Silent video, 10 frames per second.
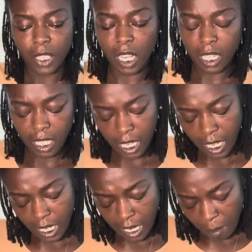And
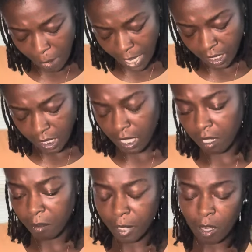again, they might
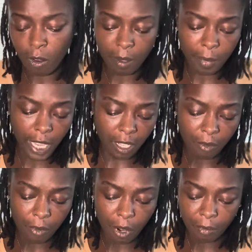still be going back and
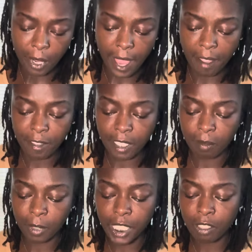forth with having
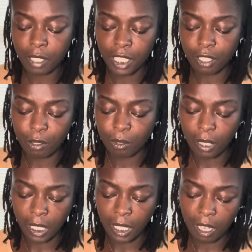some legal issues,
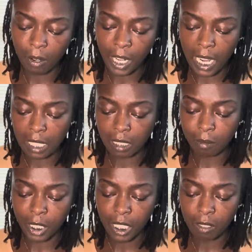or they know they got
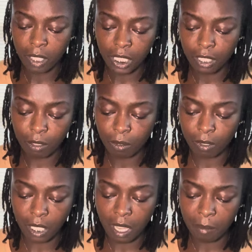some legal
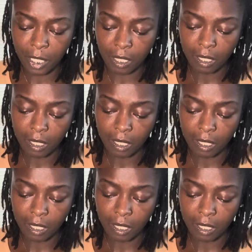issues coming.